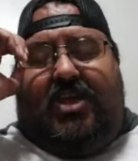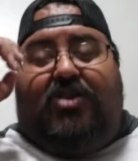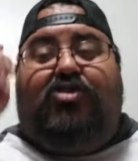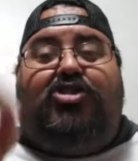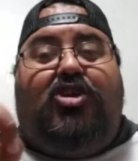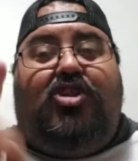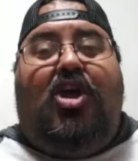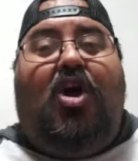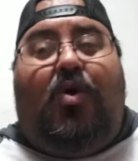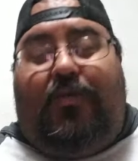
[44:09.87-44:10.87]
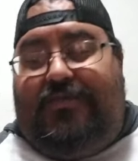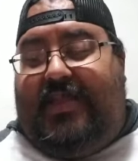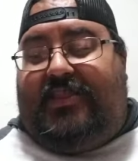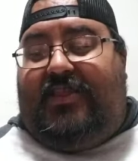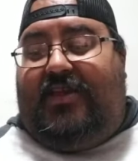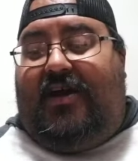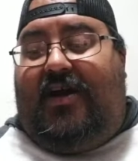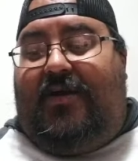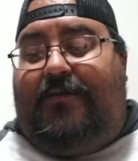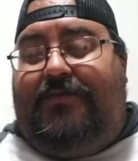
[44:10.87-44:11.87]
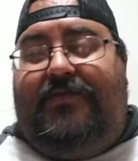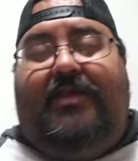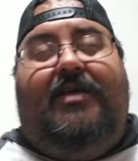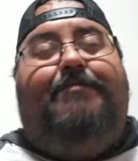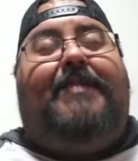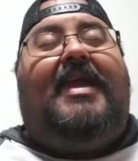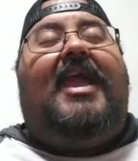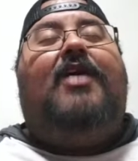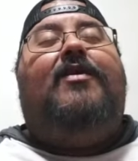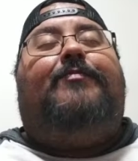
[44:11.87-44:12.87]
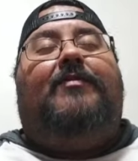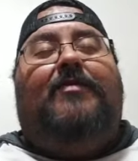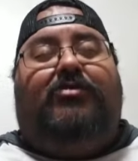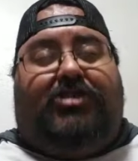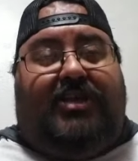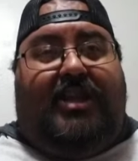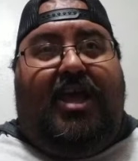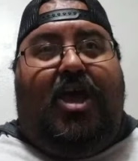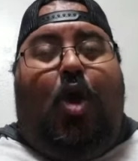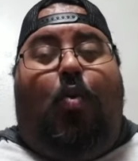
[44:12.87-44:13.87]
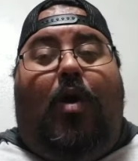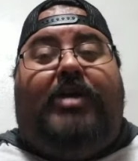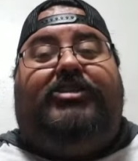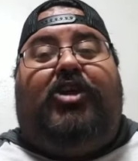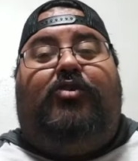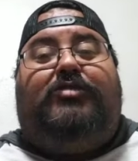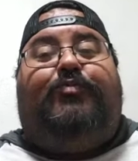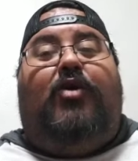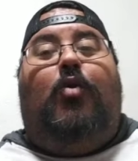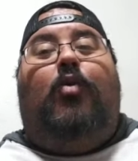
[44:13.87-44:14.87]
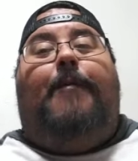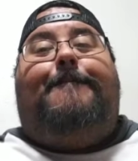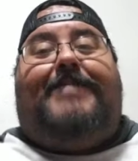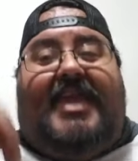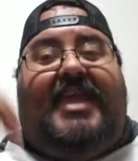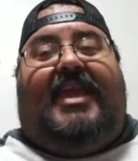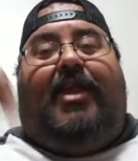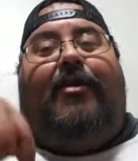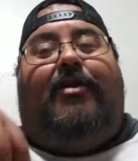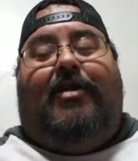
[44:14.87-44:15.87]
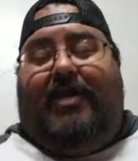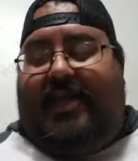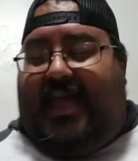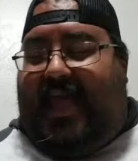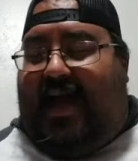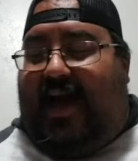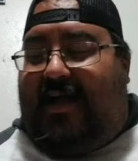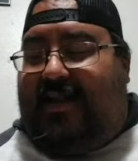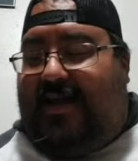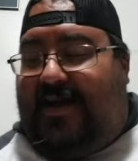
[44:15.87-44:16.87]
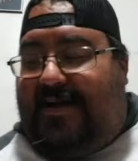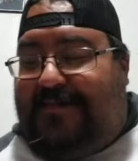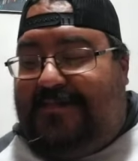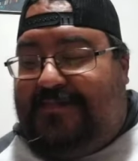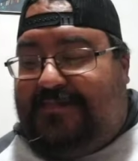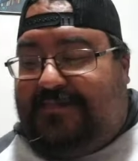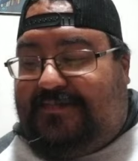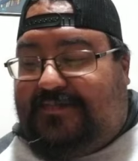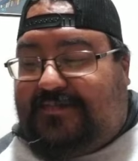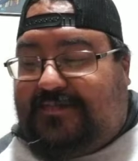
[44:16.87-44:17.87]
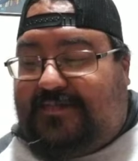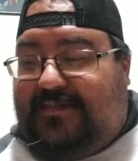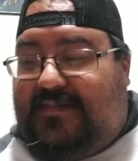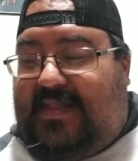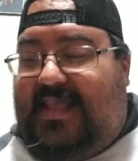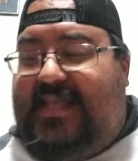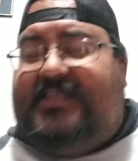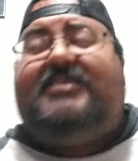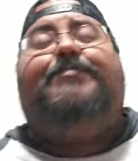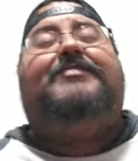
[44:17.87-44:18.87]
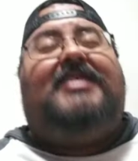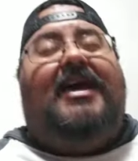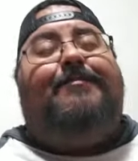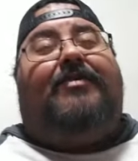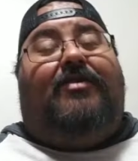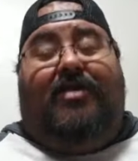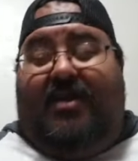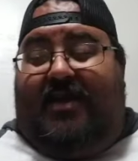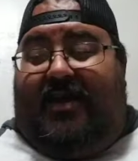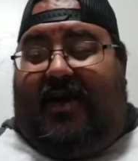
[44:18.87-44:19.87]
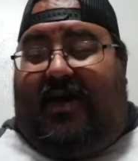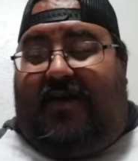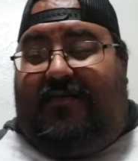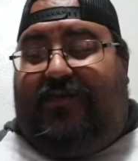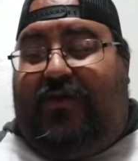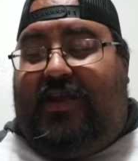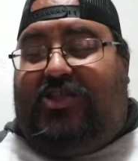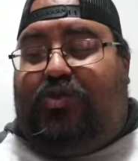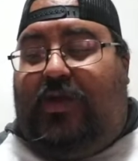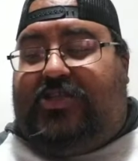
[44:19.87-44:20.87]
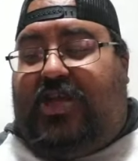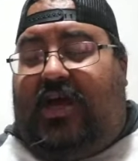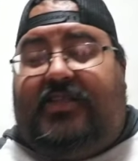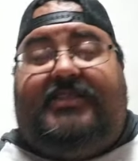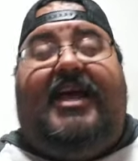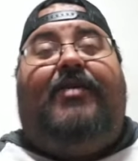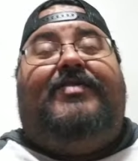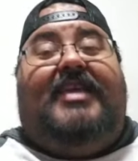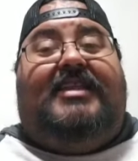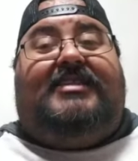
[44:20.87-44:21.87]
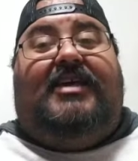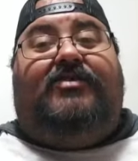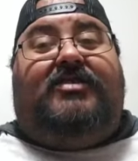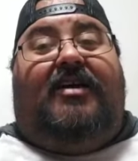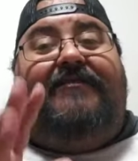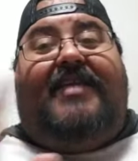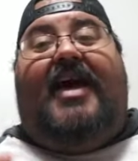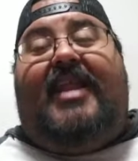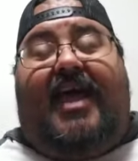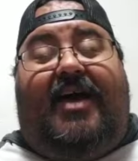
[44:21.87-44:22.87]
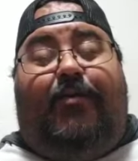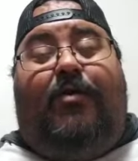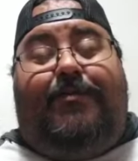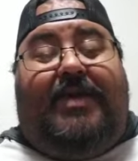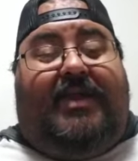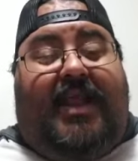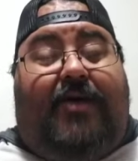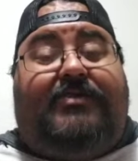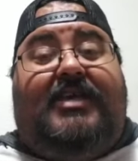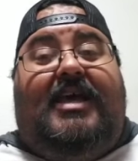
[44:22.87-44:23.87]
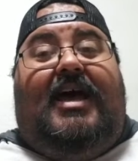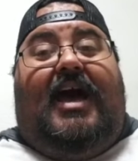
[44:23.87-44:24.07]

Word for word: You should know that the uh, Bay Area promotion, West Coast Pro, will be here on um, in September uh, during TwitchCons. Now, details of that will be announced.